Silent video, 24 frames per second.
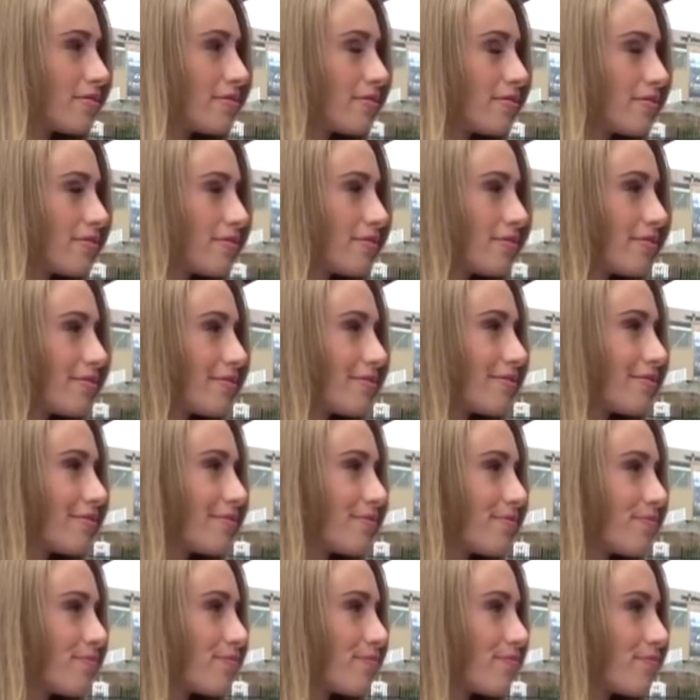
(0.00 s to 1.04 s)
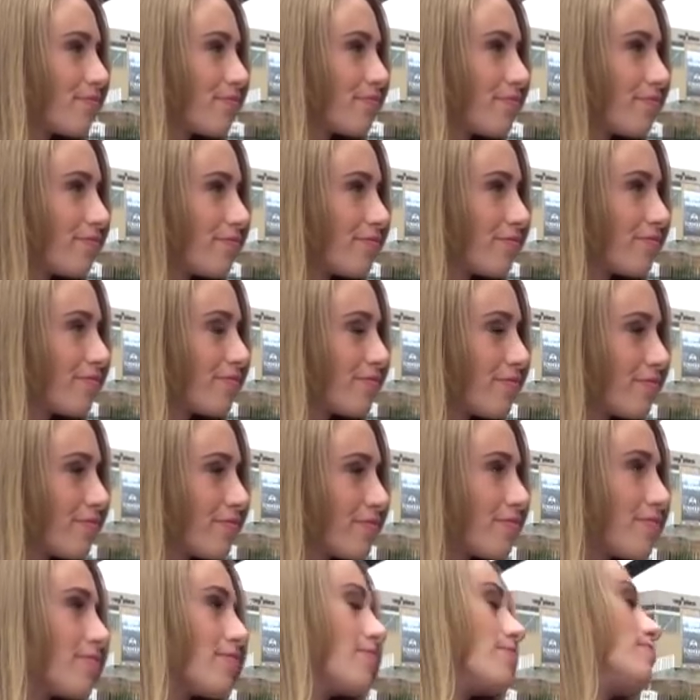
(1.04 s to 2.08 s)

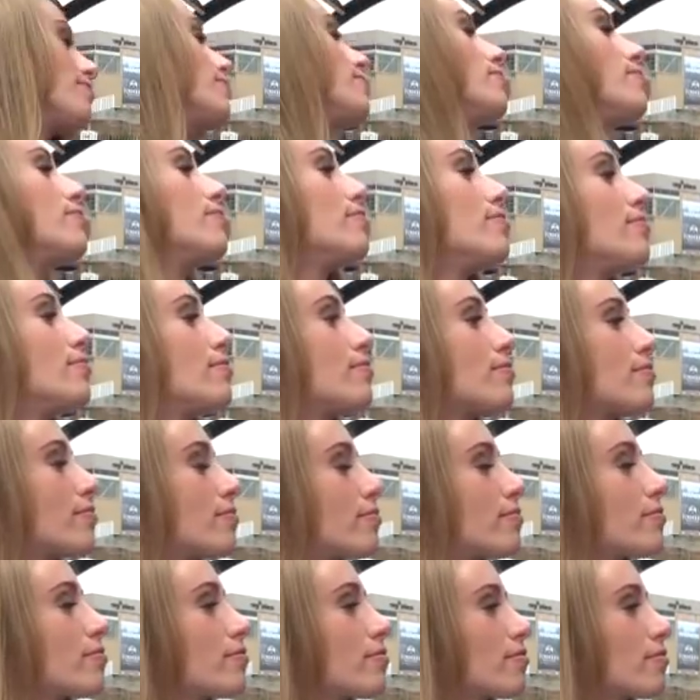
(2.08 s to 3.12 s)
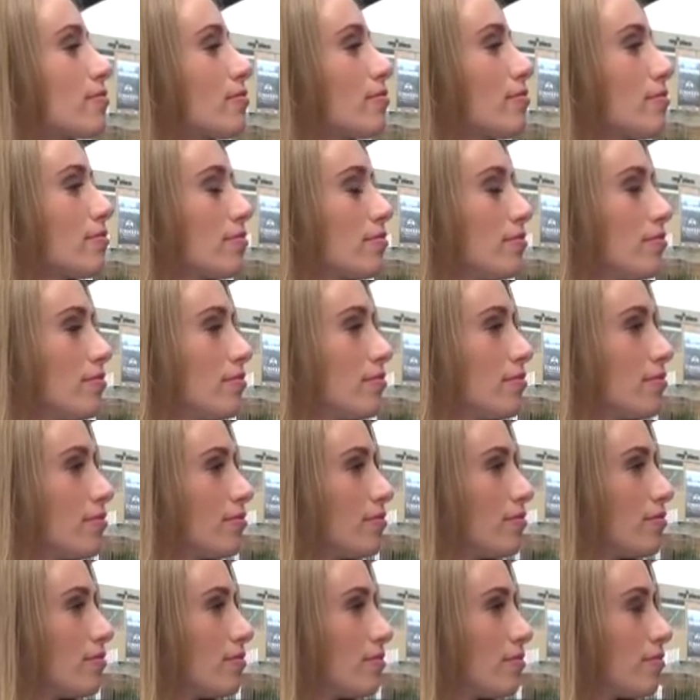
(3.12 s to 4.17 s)

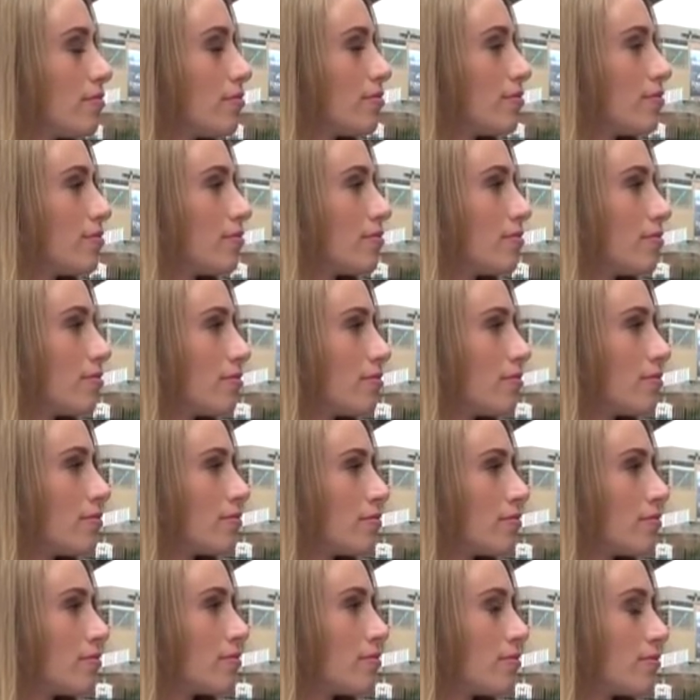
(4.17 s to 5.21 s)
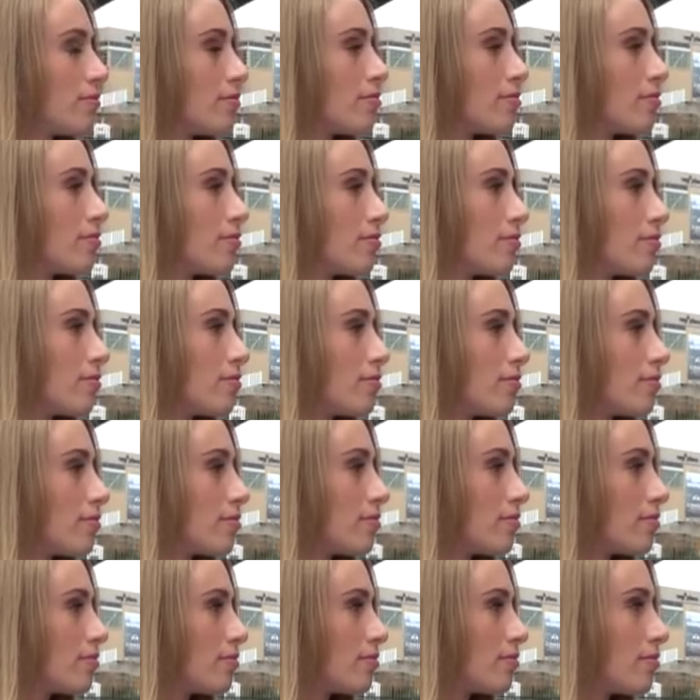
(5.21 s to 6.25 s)

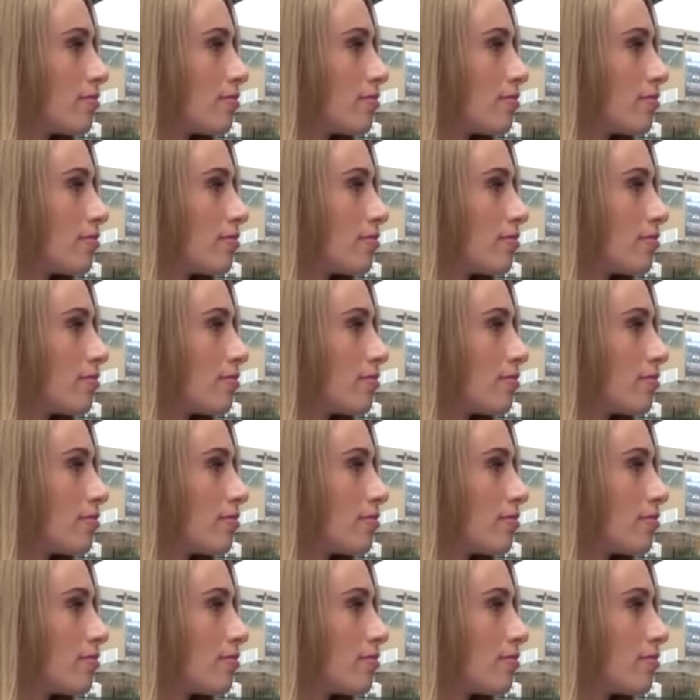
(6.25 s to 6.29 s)
(not speaking)